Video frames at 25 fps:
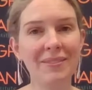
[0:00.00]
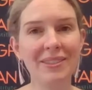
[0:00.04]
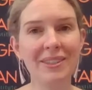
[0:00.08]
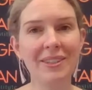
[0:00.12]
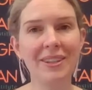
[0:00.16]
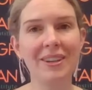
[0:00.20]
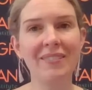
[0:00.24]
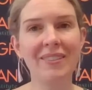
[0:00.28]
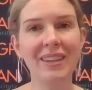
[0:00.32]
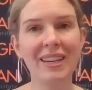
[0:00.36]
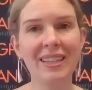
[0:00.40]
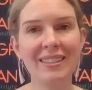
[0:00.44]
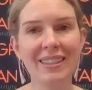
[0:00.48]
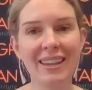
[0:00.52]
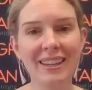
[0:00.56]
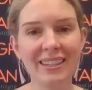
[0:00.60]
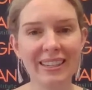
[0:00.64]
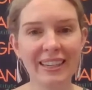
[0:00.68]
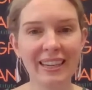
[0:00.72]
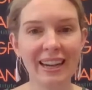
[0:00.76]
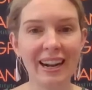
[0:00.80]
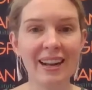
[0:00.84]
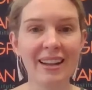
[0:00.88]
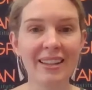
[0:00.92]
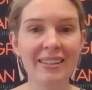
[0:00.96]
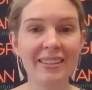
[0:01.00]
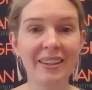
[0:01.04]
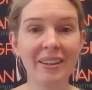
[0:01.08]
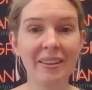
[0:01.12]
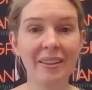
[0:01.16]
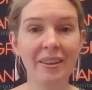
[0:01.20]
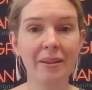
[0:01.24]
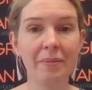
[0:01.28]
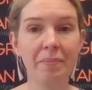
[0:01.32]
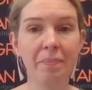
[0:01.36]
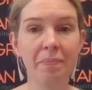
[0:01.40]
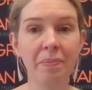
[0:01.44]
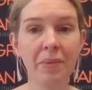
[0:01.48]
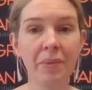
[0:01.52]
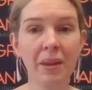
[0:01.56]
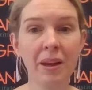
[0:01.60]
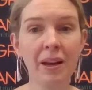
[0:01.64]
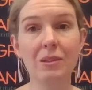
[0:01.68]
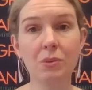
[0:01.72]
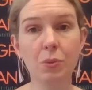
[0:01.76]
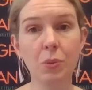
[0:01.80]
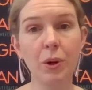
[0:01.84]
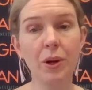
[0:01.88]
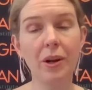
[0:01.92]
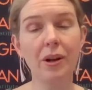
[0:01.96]
of surveys actually asking them.
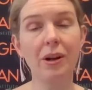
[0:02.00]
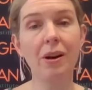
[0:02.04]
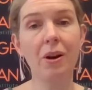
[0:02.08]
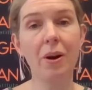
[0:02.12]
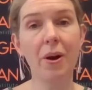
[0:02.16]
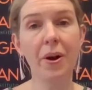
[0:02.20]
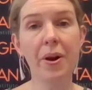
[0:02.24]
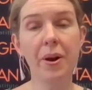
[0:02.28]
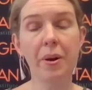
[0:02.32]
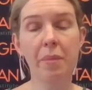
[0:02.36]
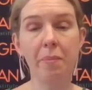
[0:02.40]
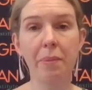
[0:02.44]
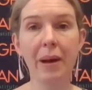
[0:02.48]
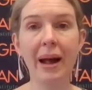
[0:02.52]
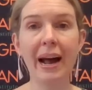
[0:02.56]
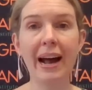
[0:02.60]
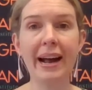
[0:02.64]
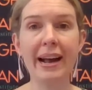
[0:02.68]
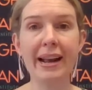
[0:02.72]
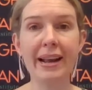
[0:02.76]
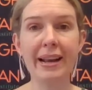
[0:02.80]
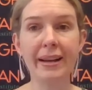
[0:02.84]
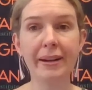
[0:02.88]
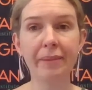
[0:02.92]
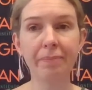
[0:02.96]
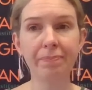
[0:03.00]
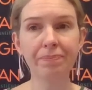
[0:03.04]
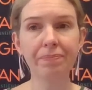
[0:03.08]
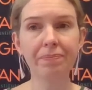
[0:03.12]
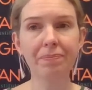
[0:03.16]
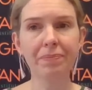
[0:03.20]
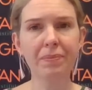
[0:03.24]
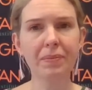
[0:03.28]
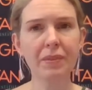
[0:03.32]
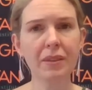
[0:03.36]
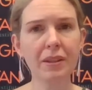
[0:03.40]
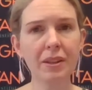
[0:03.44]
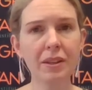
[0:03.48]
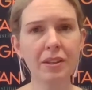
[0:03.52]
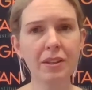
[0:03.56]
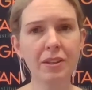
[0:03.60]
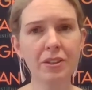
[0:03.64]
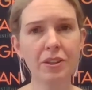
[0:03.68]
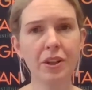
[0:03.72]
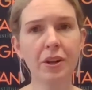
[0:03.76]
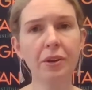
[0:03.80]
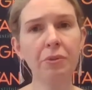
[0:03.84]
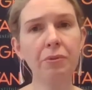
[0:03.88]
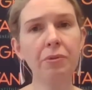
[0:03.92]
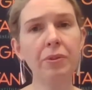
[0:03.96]
It's workload and pay.
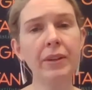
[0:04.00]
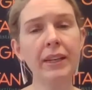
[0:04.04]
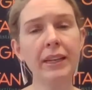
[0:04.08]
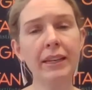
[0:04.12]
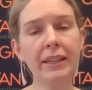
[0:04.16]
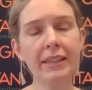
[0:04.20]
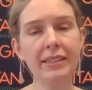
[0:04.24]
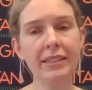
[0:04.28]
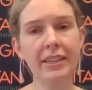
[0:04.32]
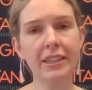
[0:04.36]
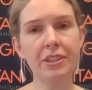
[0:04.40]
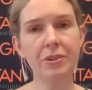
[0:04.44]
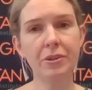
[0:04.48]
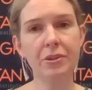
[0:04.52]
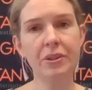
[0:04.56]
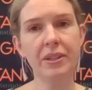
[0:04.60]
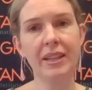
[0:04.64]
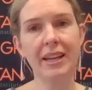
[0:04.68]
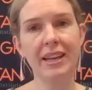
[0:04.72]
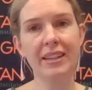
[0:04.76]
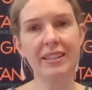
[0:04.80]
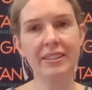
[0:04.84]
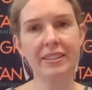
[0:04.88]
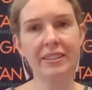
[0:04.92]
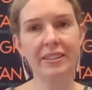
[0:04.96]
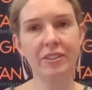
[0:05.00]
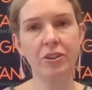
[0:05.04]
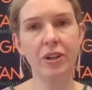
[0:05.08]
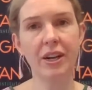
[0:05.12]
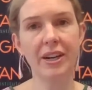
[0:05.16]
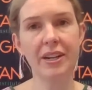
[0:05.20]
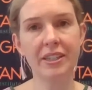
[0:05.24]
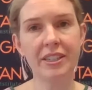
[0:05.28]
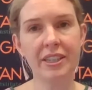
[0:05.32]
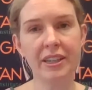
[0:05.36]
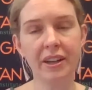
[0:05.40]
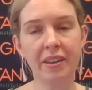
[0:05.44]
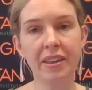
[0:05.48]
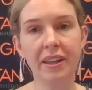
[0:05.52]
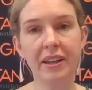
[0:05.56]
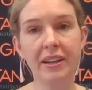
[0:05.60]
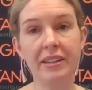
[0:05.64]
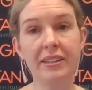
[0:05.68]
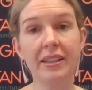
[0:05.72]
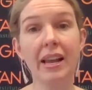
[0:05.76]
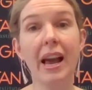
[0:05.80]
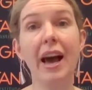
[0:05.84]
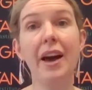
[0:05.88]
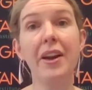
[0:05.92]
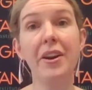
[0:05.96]
So really central to that strategy, I think,
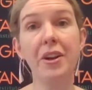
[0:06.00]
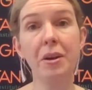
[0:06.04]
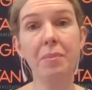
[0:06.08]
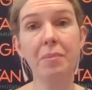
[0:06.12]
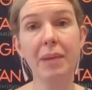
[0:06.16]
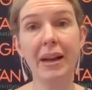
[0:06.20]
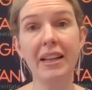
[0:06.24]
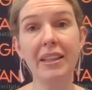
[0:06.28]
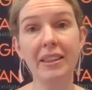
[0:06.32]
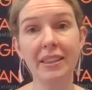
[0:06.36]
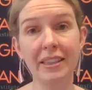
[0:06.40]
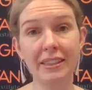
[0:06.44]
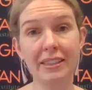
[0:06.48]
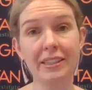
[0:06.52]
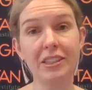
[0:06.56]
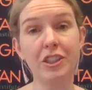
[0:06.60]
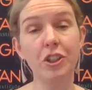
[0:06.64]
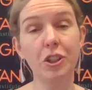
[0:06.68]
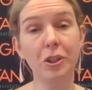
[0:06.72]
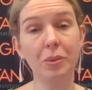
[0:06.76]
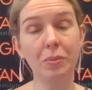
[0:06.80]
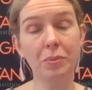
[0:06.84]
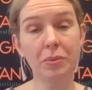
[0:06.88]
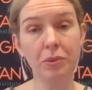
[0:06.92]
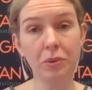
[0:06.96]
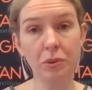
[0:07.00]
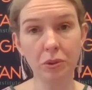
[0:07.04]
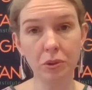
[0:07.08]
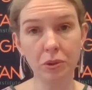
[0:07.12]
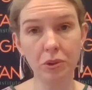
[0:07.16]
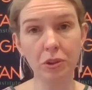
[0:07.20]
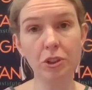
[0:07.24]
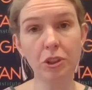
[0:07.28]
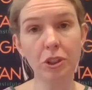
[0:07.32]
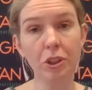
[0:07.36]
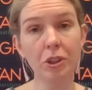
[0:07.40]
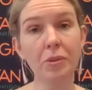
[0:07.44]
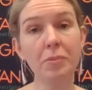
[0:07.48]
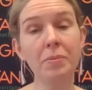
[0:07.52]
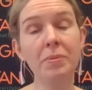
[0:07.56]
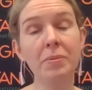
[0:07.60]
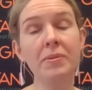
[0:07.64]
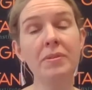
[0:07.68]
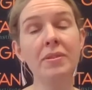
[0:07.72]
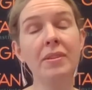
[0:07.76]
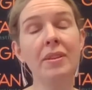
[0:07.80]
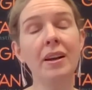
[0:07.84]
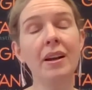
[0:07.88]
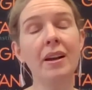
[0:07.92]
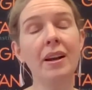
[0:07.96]
is how do you make these jobs good
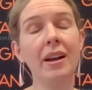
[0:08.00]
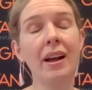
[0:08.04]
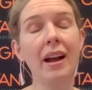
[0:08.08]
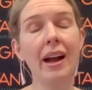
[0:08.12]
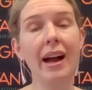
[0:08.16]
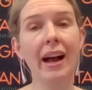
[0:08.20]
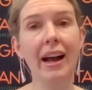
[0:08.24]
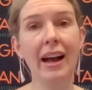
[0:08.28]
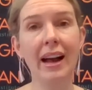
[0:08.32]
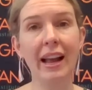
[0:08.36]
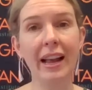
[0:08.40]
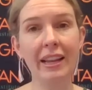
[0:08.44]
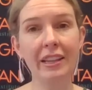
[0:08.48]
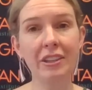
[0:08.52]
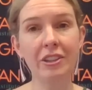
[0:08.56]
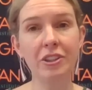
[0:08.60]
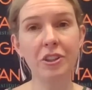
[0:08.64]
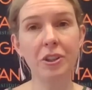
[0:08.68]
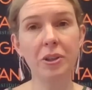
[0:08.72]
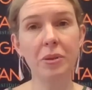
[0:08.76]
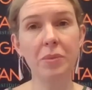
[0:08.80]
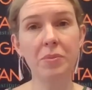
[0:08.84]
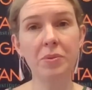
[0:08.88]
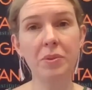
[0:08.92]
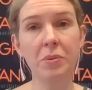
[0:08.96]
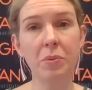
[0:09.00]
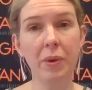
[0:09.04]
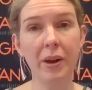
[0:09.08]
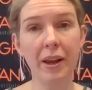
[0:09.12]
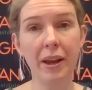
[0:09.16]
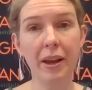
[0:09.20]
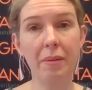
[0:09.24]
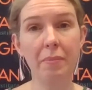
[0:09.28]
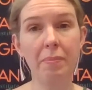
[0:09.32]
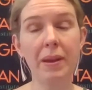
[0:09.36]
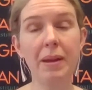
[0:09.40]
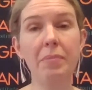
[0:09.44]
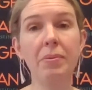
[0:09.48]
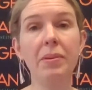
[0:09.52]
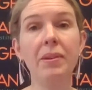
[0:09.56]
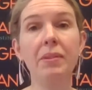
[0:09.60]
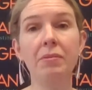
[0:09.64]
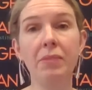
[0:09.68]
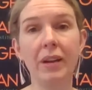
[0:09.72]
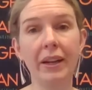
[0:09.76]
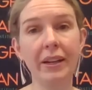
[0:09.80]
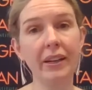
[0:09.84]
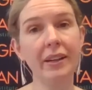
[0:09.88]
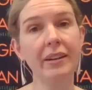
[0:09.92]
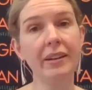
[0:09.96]
jobs and jobs where people are
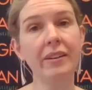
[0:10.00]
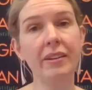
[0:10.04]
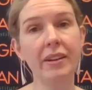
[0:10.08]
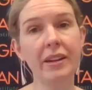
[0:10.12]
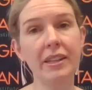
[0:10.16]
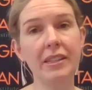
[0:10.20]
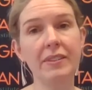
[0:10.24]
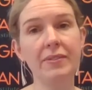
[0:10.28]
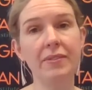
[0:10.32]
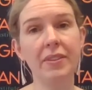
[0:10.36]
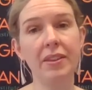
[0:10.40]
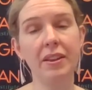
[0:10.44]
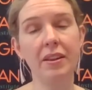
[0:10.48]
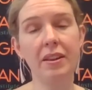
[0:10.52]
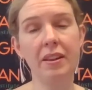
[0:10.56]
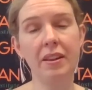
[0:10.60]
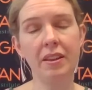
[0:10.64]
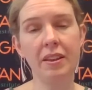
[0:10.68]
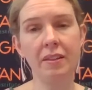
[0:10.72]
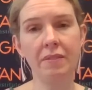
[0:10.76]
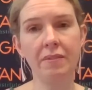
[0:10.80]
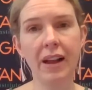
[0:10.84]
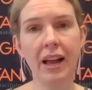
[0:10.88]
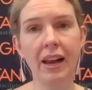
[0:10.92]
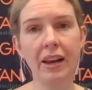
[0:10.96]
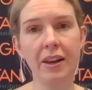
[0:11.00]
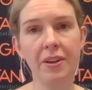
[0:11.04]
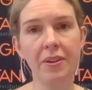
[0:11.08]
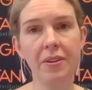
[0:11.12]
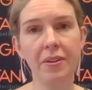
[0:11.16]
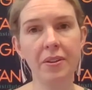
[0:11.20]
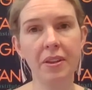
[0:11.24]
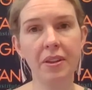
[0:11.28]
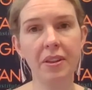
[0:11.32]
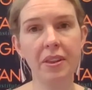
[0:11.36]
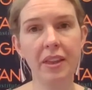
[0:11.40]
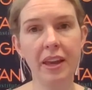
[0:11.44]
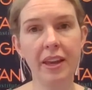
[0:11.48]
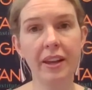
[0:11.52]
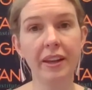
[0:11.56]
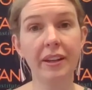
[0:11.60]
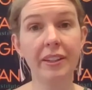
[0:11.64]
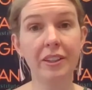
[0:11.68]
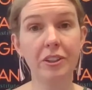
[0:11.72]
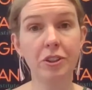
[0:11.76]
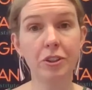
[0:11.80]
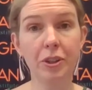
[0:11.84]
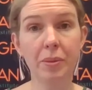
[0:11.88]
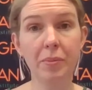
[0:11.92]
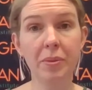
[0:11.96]
recognised for the value that they're
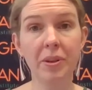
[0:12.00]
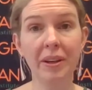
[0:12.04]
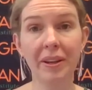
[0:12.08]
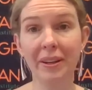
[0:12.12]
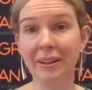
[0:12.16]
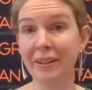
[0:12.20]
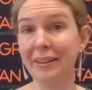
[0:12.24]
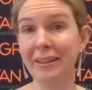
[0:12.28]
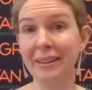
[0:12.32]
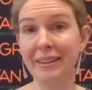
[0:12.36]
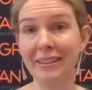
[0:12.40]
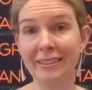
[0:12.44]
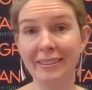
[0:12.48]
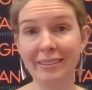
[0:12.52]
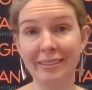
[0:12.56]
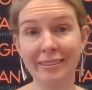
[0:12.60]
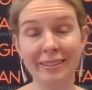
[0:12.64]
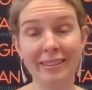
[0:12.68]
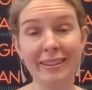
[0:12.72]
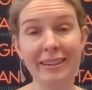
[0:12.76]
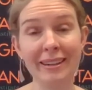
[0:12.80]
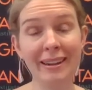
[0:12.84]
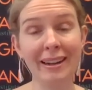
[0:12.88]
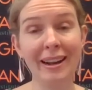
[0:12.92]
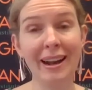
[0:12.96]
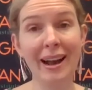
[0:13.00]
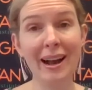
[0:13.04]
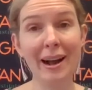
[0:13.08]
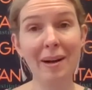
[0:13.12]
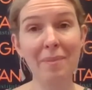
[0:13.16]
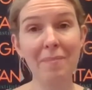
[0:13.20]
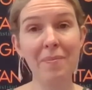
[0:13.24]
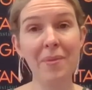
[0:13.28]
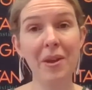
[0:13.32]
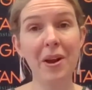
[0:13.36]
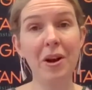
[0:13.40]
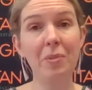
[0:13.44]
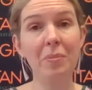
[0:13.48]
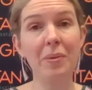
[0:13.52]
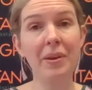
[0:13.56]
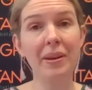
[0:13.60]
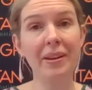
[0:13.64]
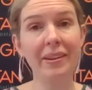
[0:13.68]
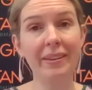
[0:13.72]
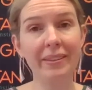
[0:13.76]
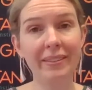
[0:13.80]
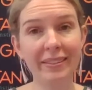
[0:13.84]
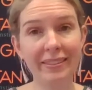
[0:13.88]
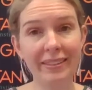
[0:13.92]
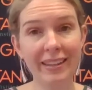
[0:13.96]
contributing in
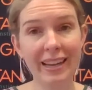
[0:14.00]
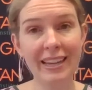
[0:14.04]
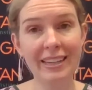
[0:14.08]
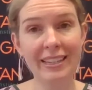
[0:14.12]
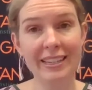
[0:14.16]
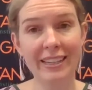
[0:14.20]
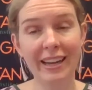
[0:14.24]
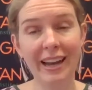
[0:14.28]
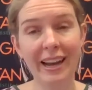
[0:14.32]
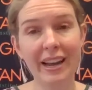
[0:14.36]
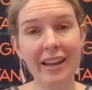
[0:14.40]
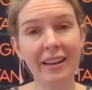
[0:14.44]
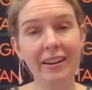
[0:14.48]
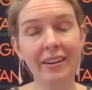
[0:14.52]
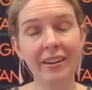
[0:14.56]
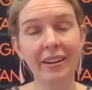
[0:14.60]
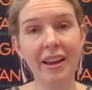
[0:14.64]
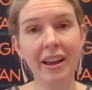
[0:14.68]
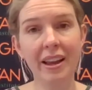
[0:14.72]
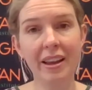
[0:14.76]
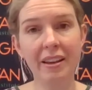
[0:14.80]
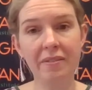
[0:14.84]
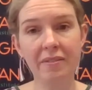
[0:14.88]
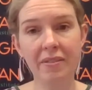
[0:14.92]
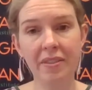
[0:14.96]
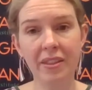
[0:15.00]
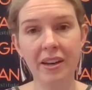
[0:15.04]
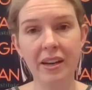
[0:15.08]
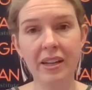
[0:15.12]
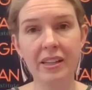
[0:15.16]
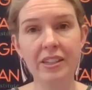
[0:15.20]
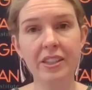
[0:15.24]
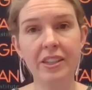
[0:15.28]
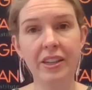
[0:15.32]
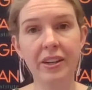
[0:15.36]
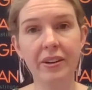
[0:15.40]
helping educate and care for the next